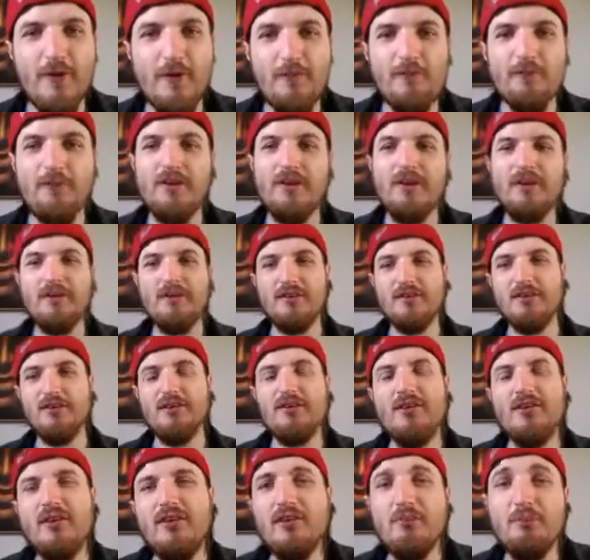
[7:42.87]
then you're not
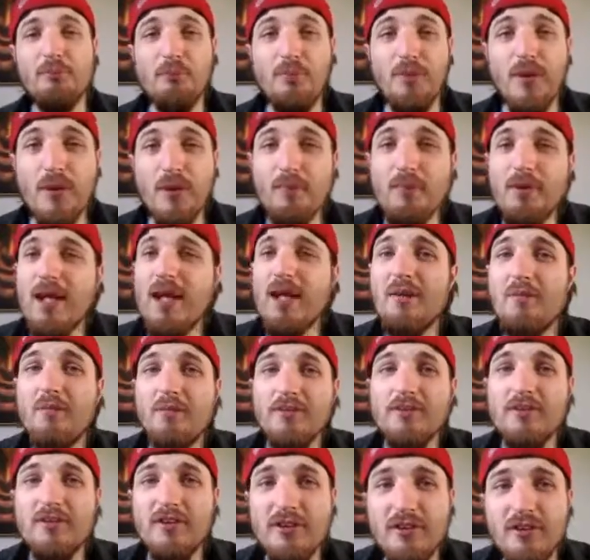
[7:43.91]
going to be able to
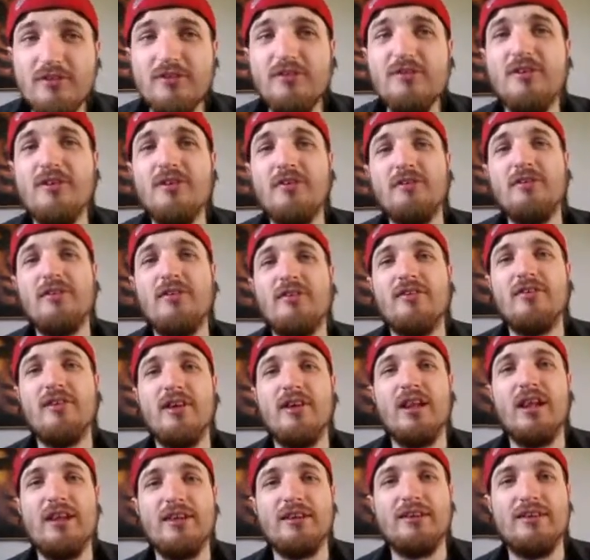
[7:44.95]
use the original
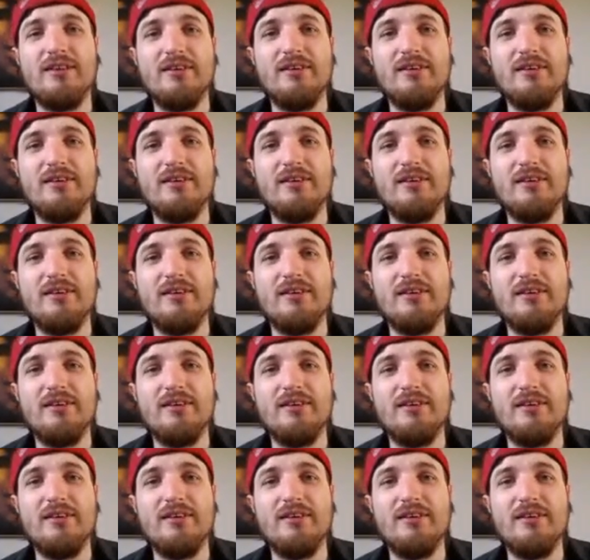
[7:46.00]
actors.